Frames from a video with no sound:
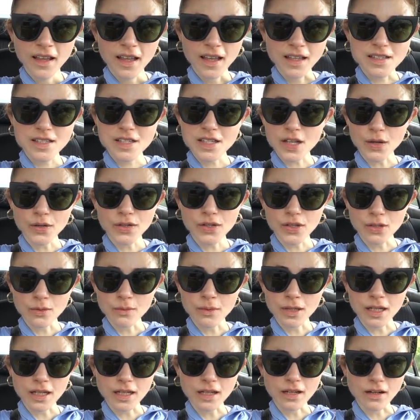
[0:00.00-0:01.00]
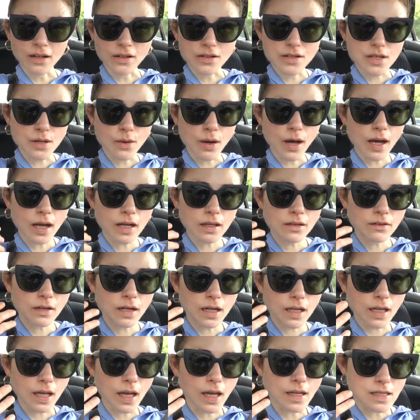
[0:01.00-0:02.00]
it's so humid here. So
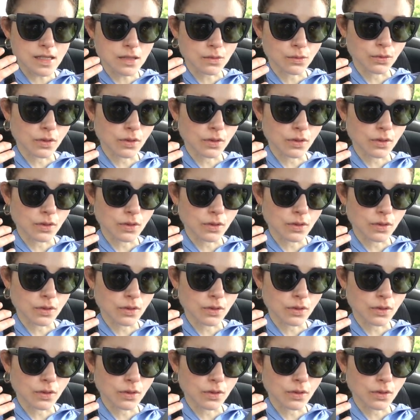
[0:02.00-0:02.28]
hyaluronic acid